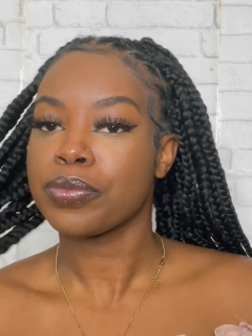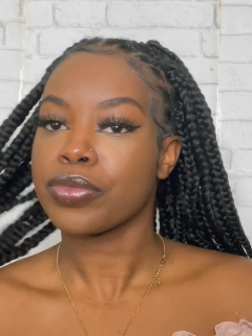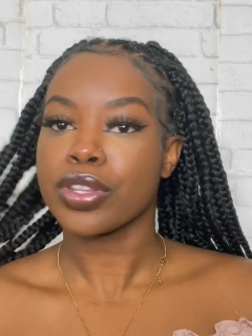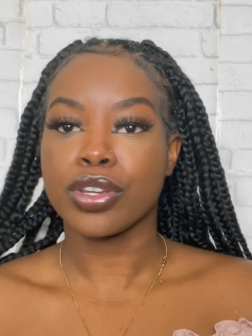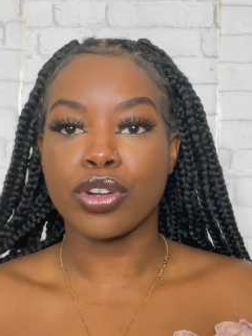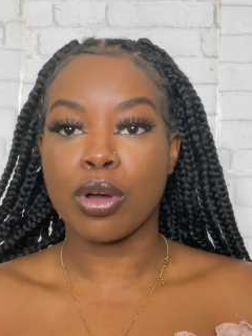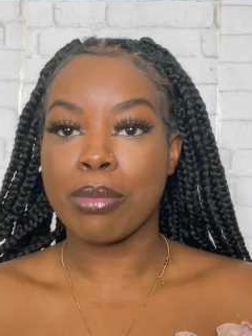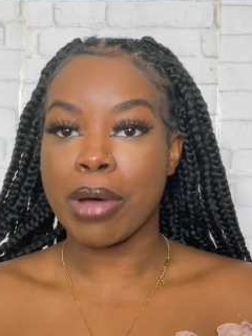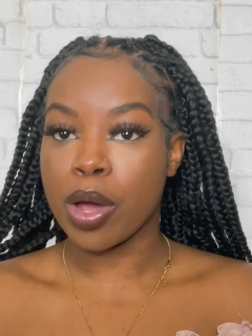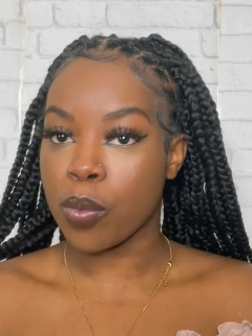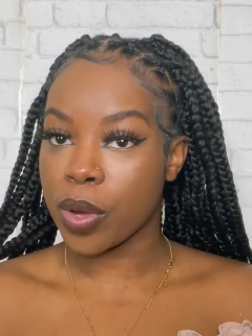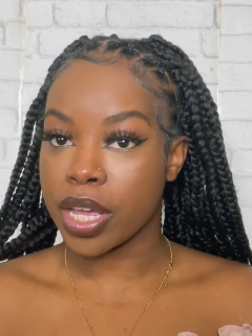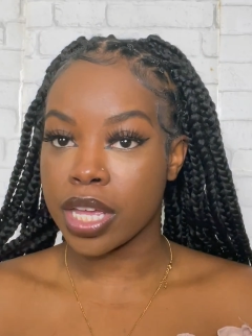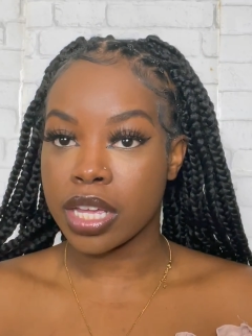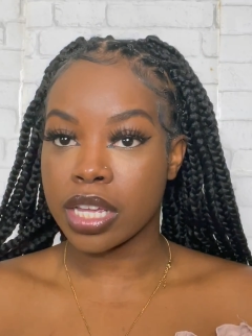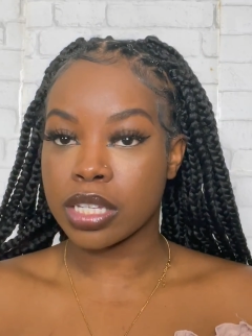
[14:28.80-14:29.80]
you know, my
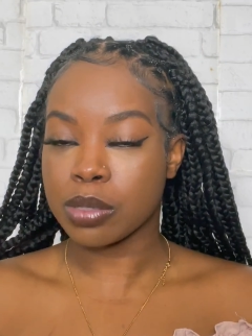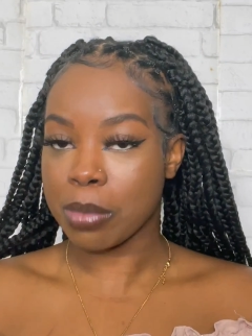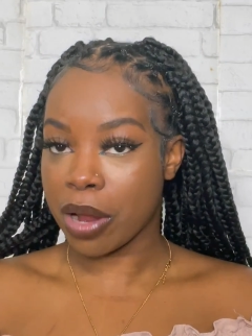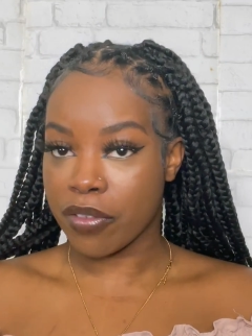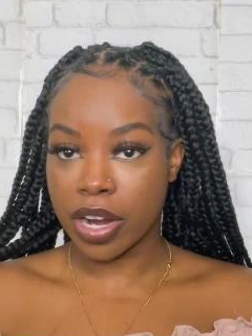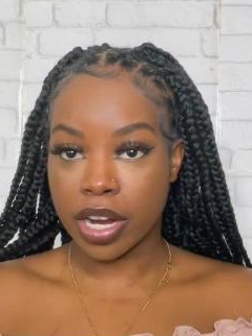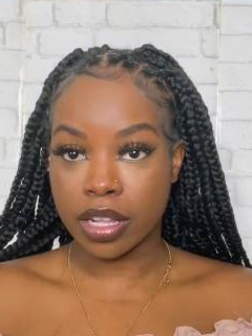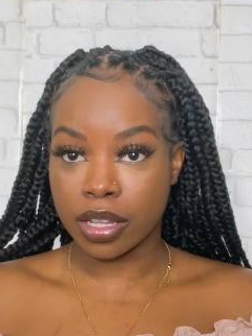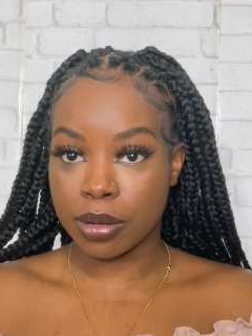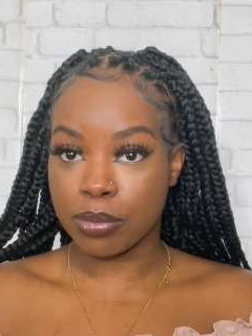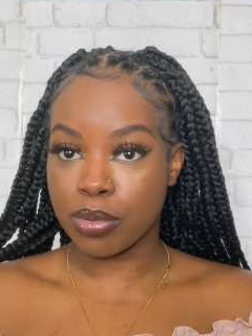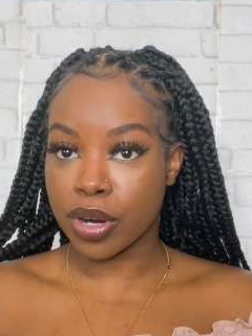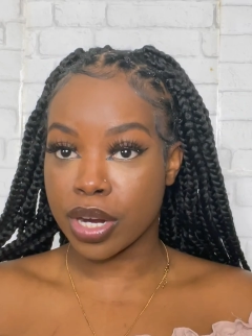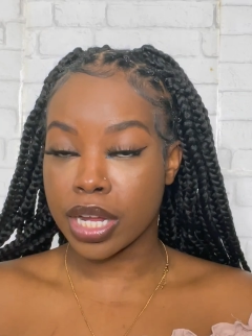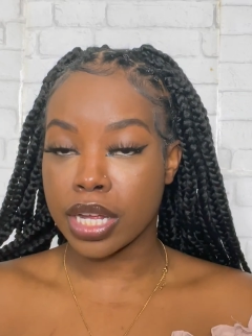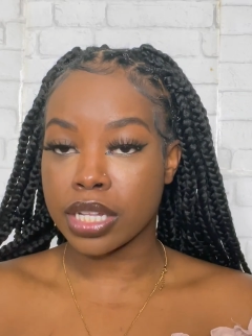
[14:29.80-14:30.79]
wigs, my regular
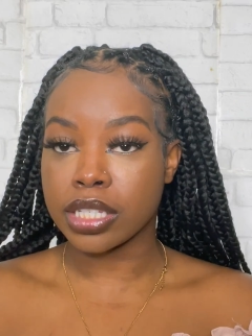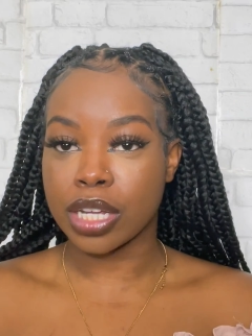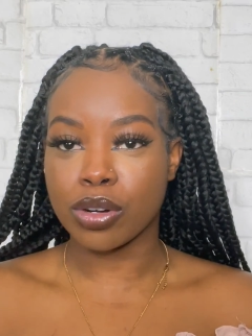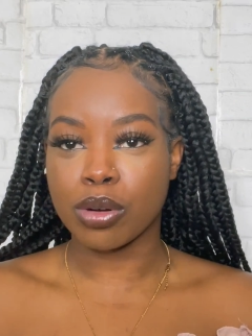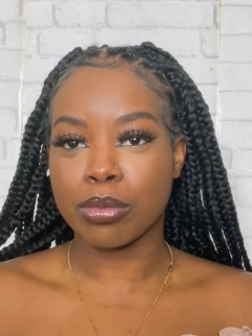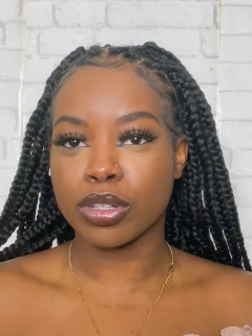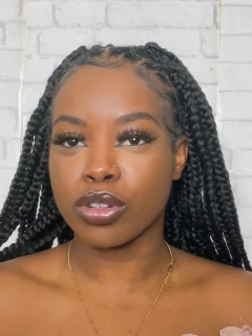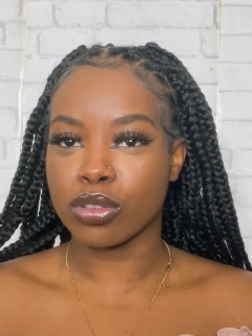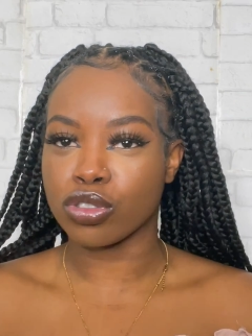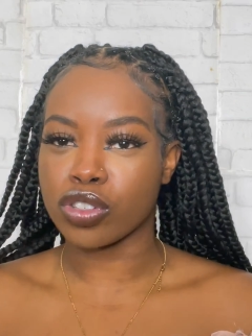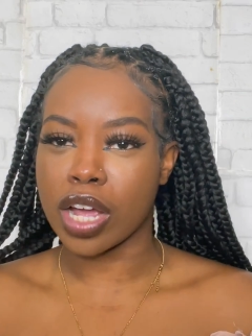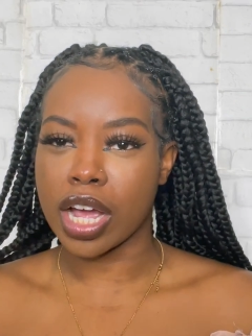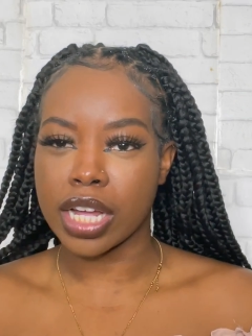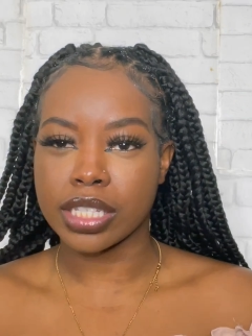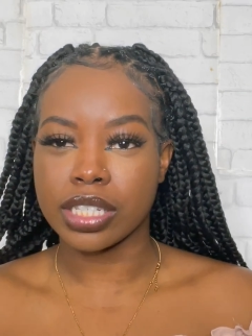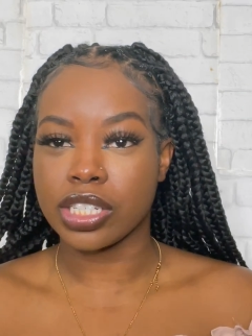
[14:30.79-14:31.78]
braids. I normally don't
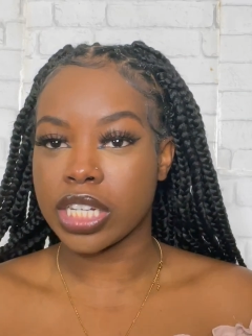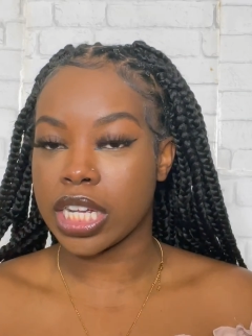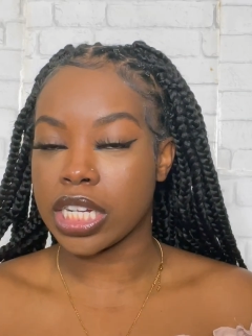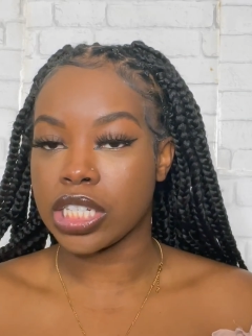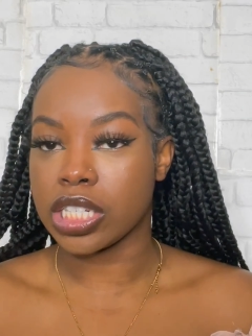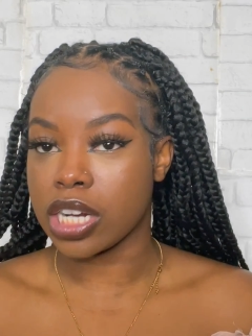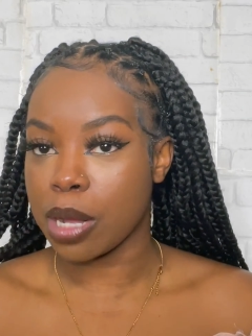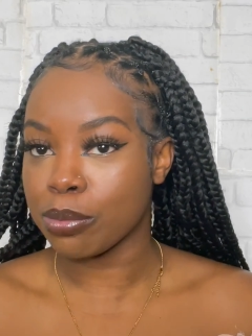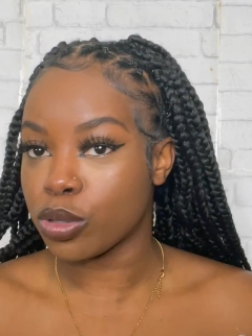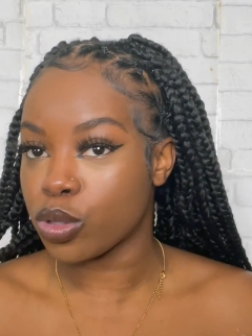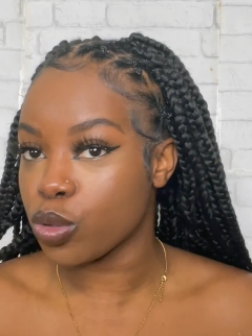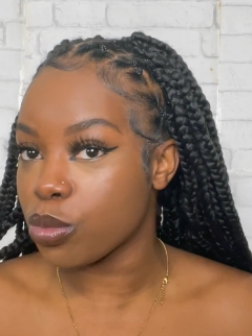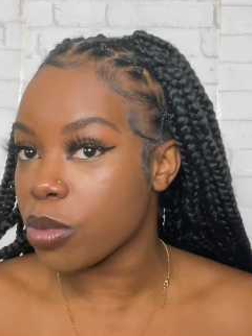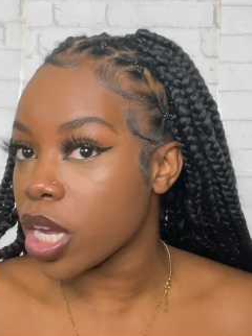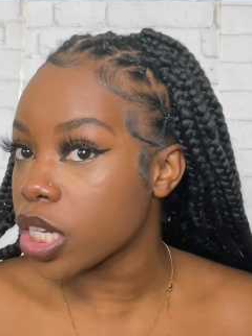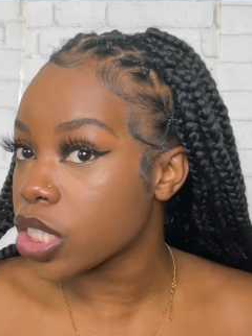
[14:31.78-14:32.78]
try to change it up
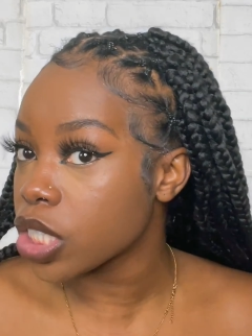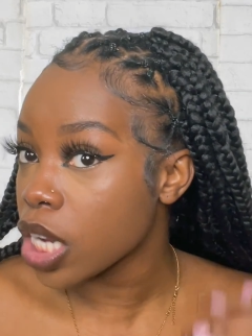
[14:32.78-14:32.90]
too much.